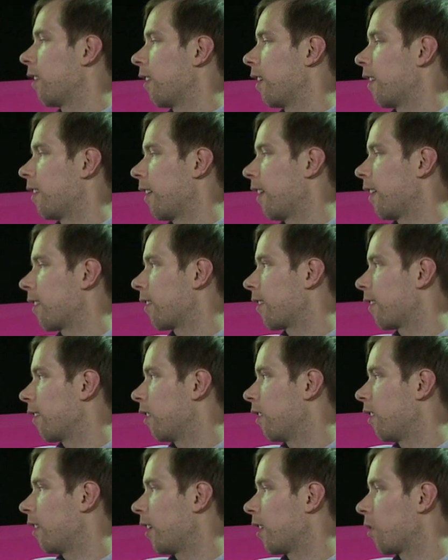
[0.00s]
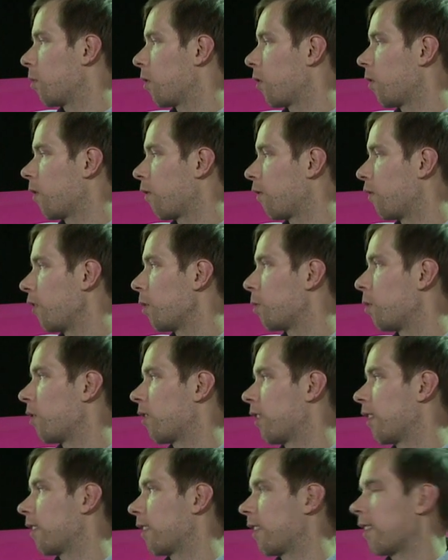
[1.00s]
that at
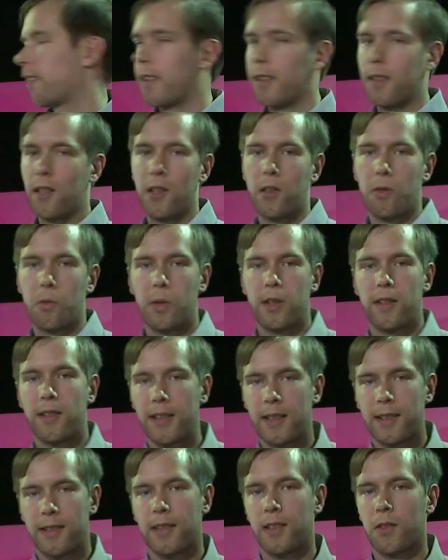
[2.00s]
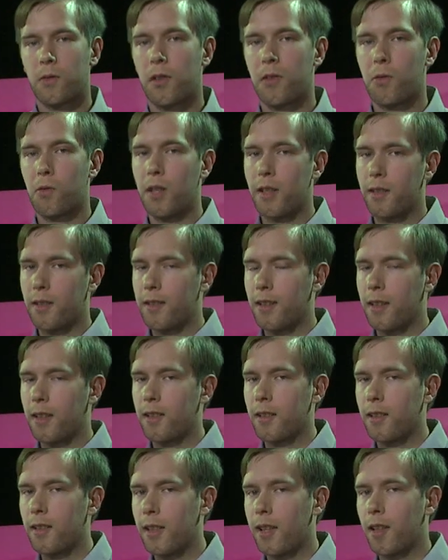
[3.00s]
9.3% exactly, with that interest rate,
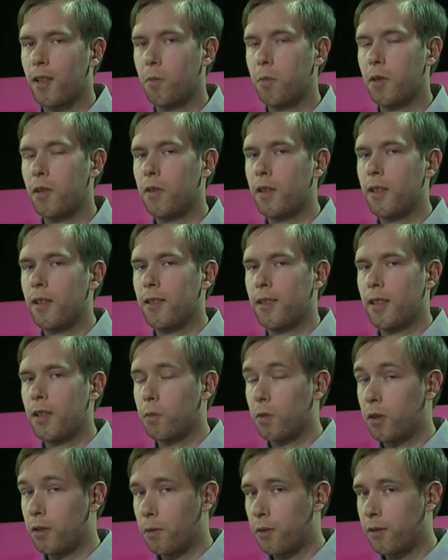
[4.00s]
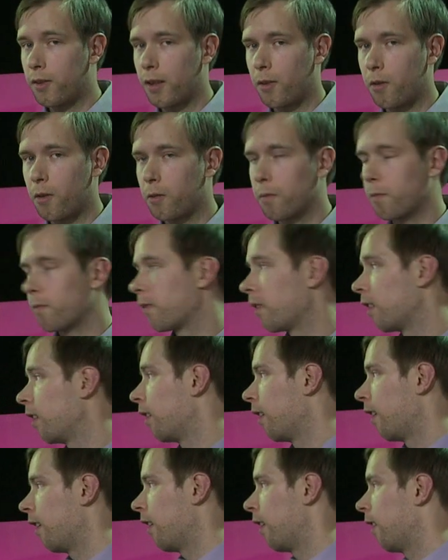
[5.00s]
then the NPV is equal to 0.
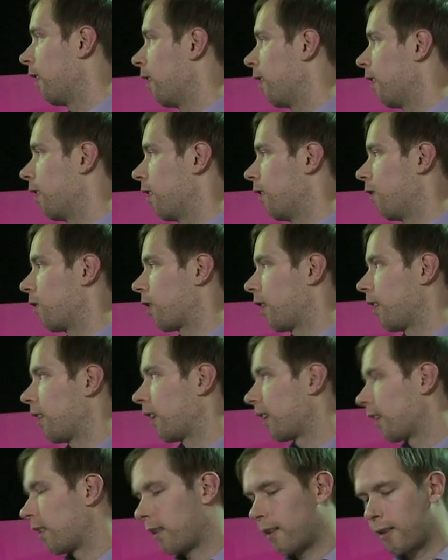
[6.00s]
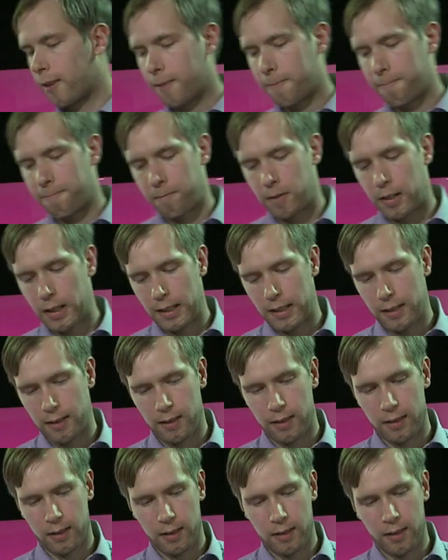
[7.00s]
Okay,
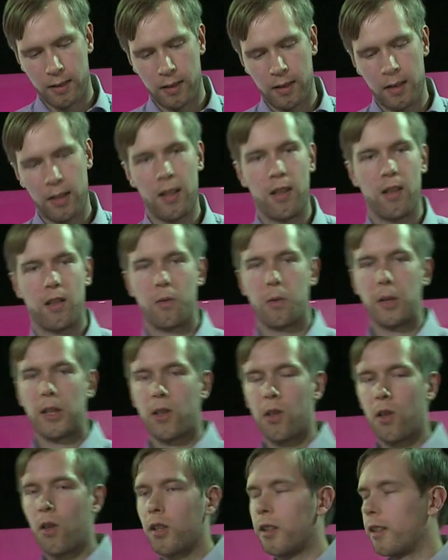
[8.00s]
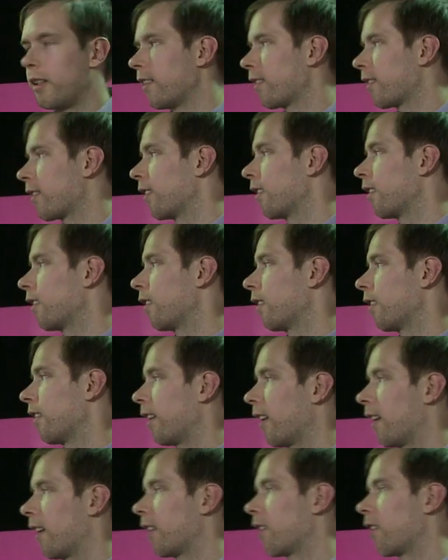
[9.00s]
and we call this
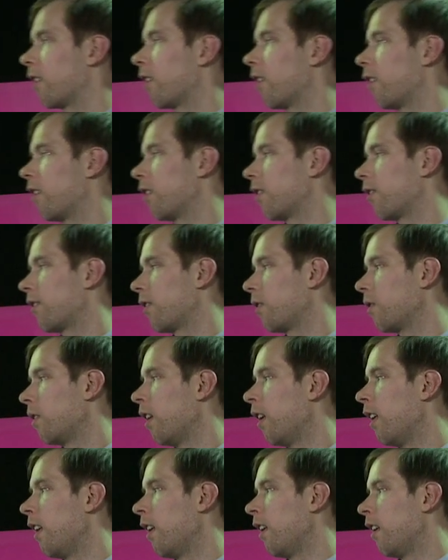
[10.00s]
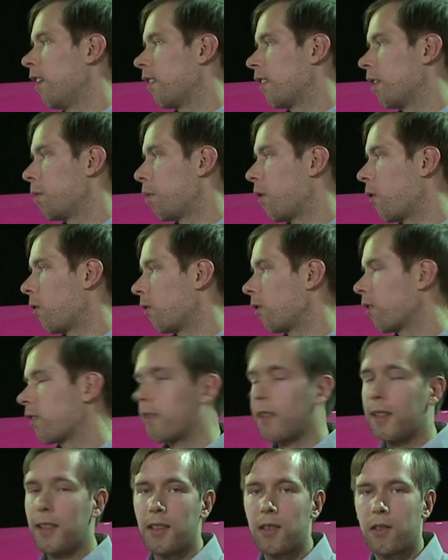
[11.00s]
the IRR. So the
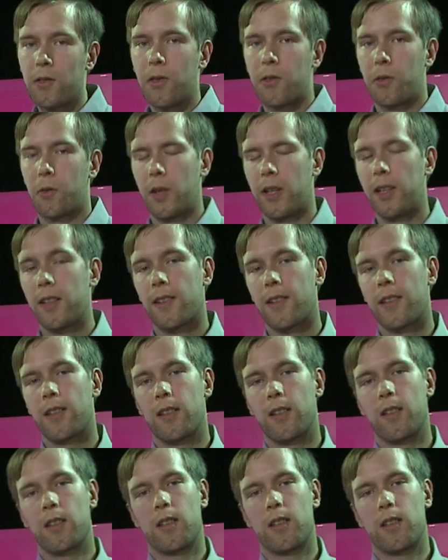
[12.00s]
point, the interest rate,